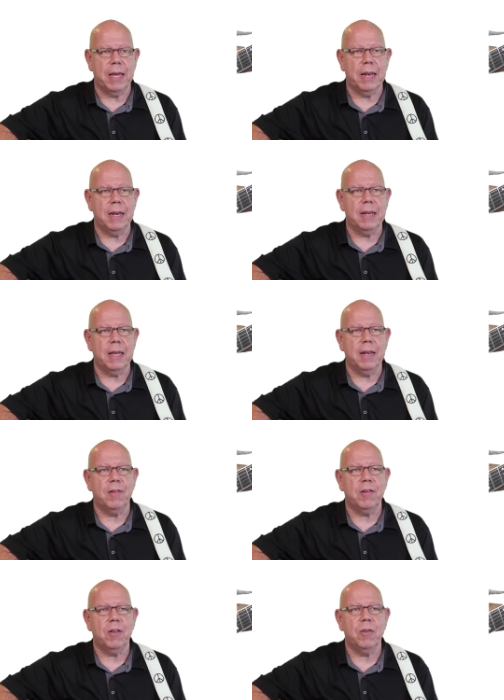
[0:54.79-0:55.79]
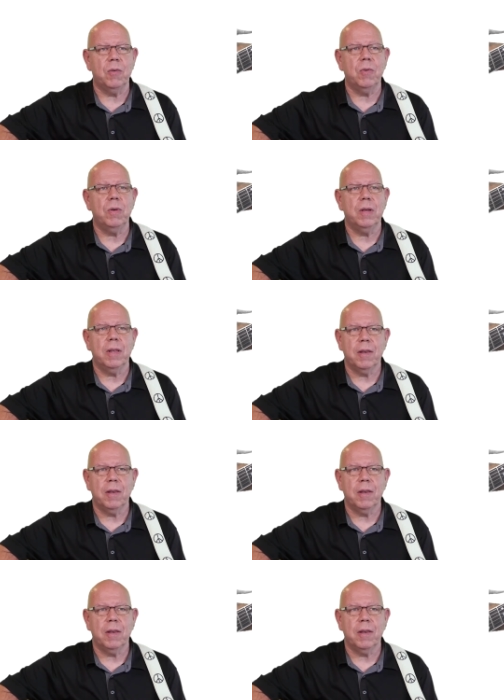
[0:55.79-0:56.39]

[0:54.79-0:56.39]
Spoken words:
and it leads to